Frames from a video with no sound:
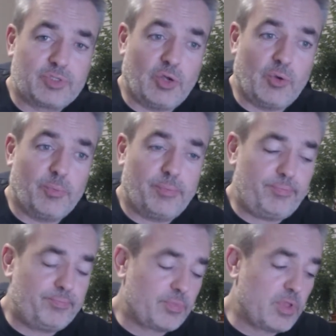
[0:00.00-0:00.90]
So
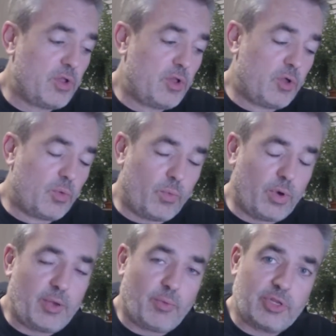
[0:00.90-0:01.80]

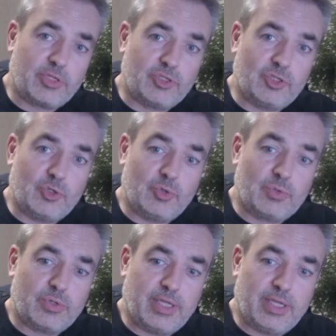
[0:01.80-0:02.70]
what I want you to
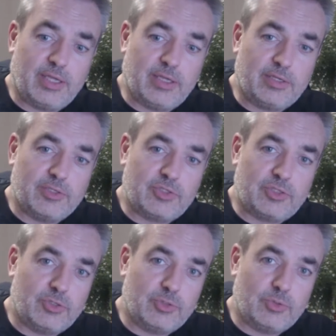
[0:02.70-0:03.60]
do is
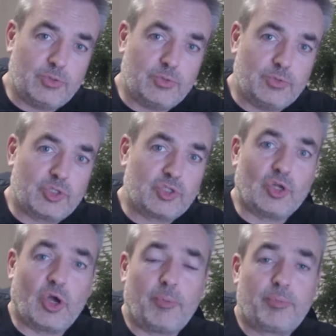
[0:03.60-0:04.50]
to
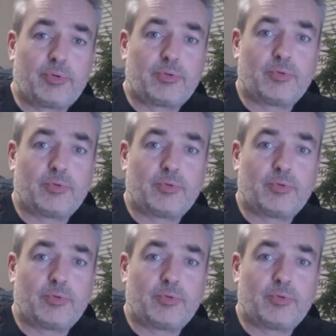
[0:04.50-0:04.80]
stop